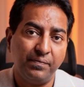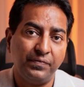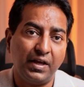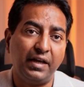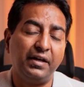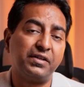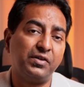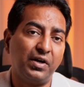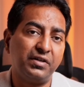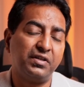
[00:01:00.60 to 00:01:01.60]
And it's
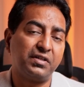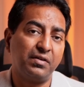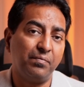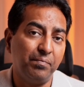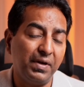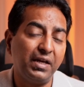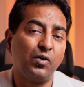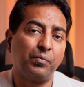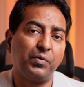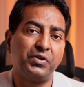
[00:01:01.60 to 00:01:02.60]
not just big
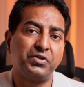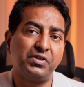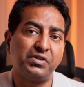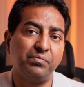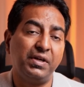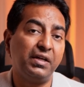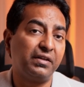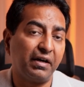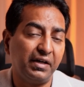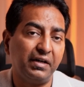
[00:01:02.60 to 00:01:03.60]
corporations being
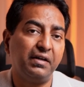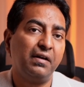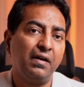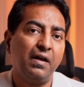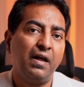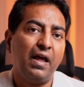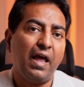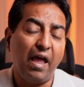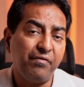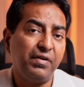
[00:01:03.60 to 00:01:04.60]
targeted,
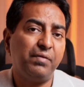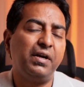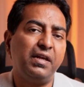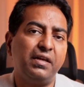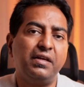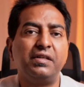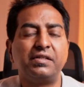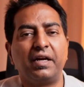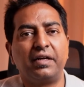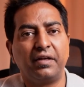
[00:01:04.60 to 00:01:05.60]
everybody is
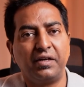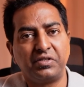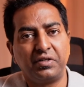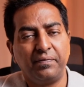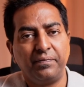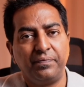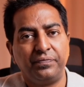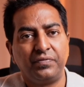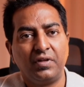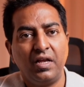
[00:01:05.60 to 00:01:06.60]
at risk.
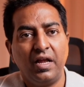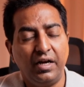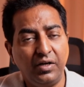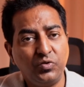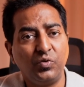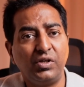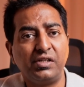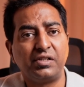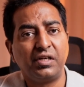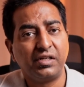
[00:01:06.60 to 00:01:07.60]

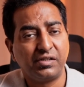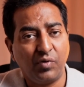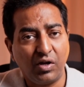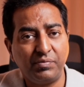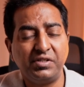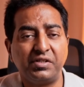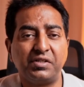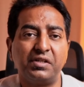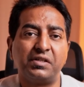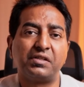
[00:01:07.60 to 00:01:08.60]
Individuals, small
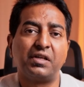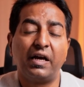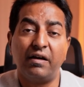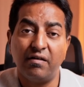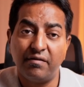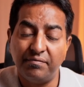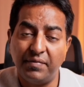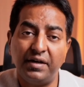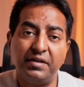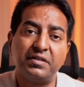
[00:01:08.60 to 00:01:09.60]
businesses,
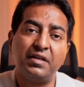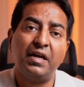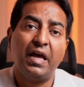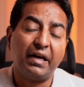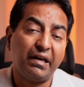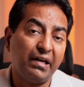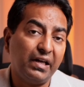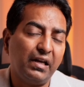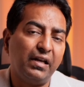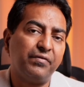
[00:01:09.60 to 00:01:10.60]
governments,
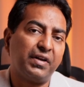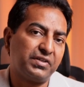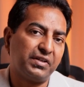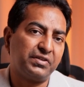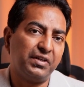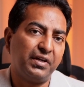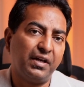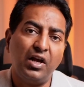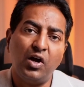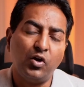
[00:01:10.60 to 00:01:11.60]
critical infrastructure,
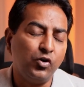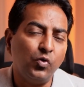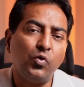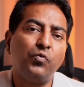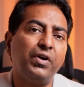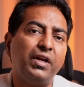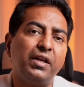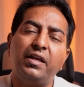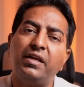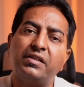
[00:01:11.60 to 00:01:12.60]
no one
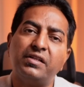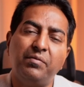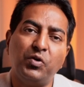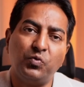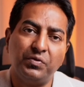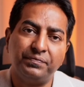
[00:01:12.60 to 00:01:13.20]
is immune.